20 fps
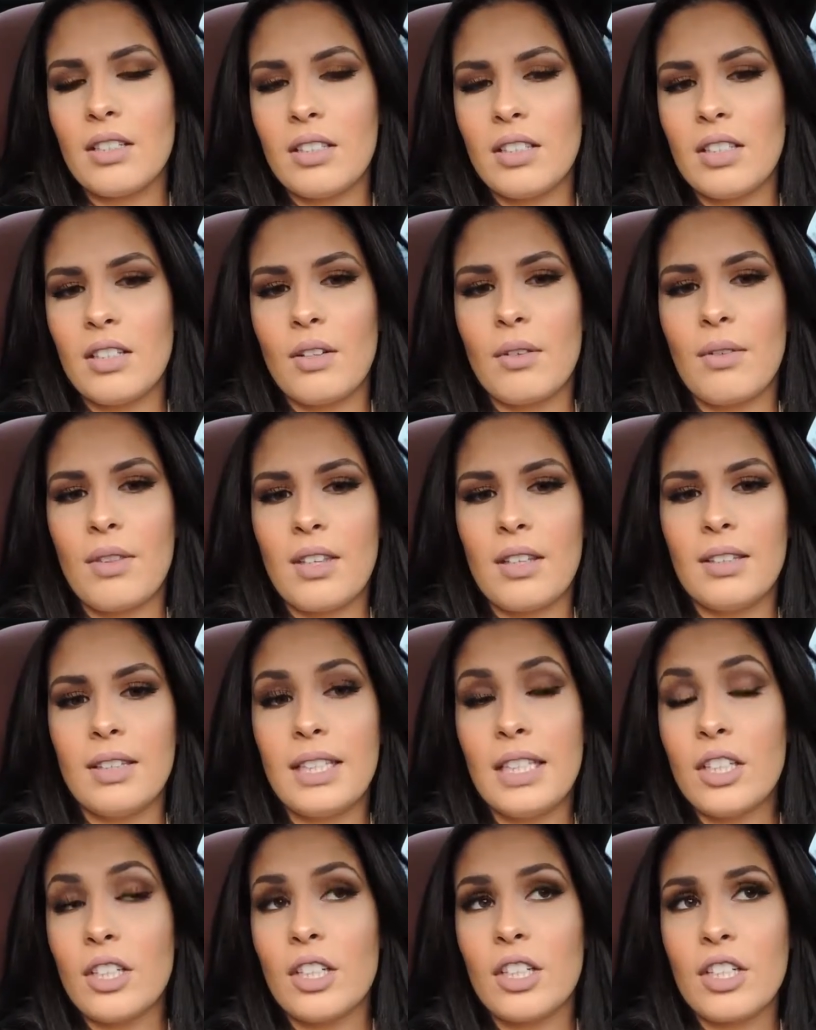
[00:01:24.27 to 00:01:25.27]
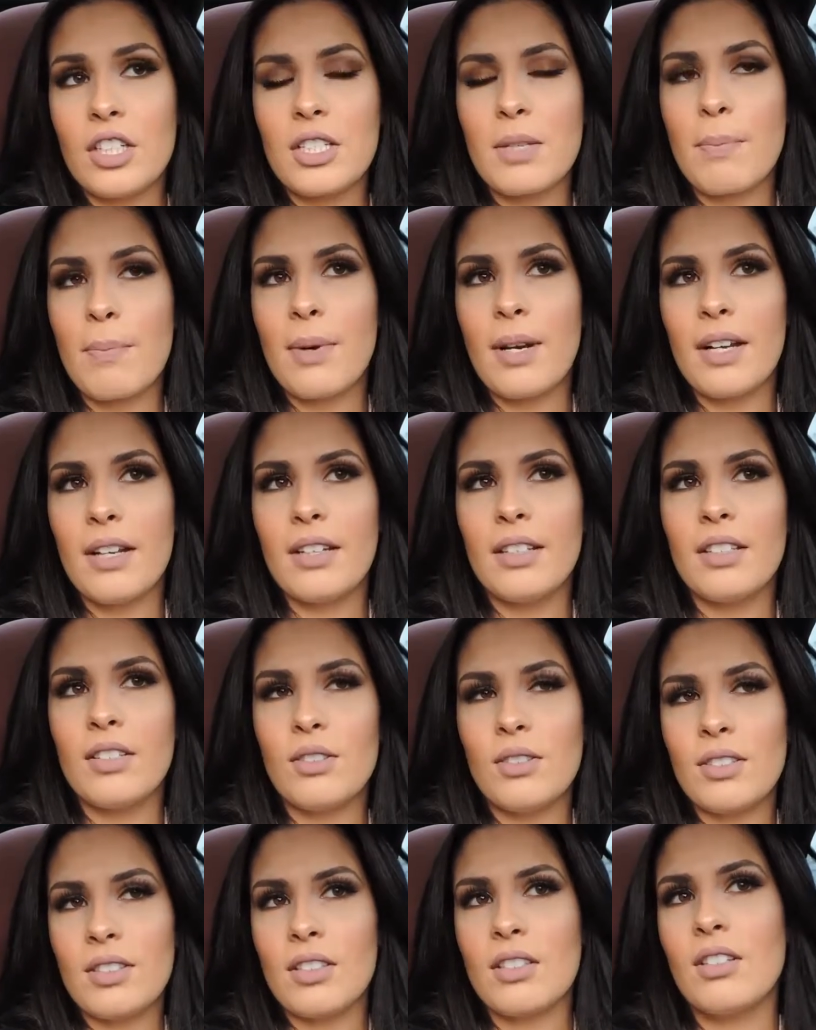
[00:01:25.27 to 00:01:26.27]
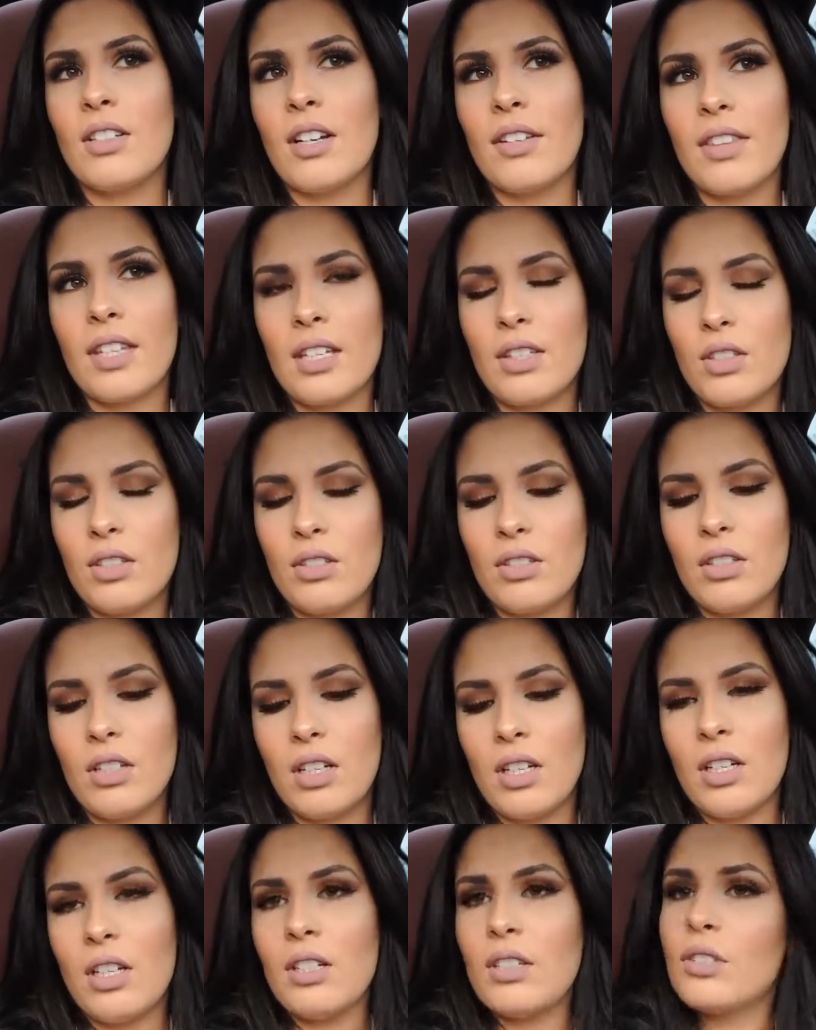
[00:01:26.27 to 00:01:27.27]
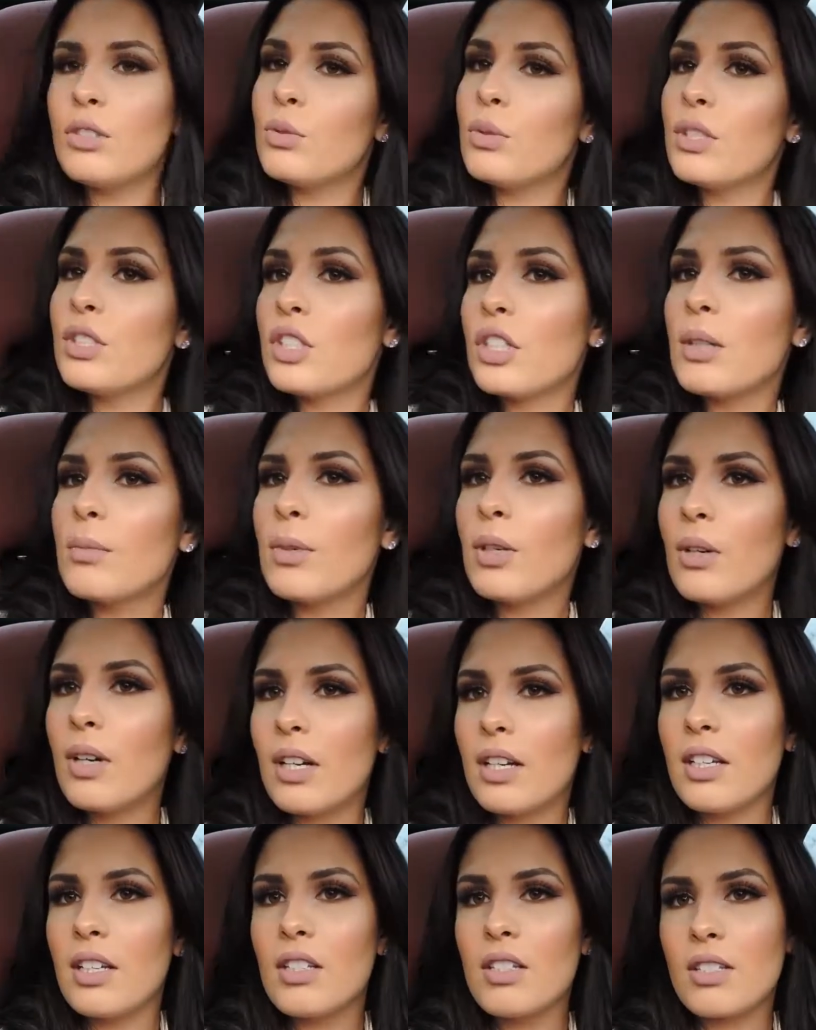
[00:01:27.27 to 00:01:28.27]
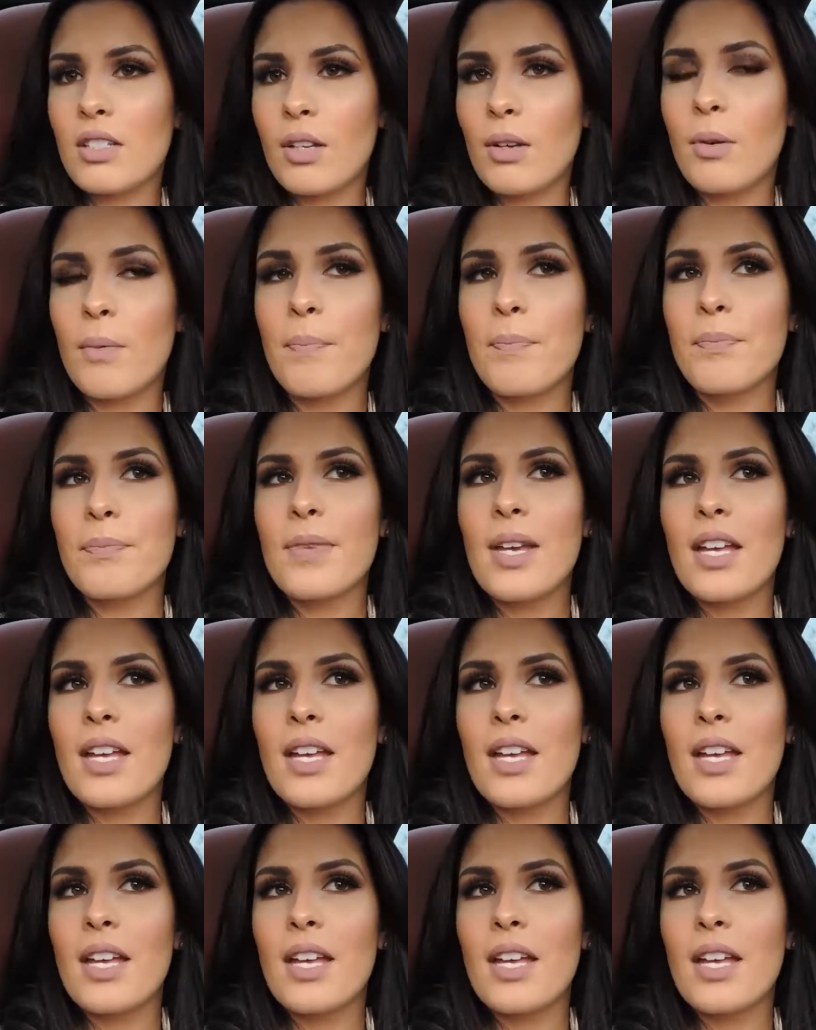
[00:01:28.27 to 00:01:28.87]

you know, the liters, but you got that twin turbo on it. So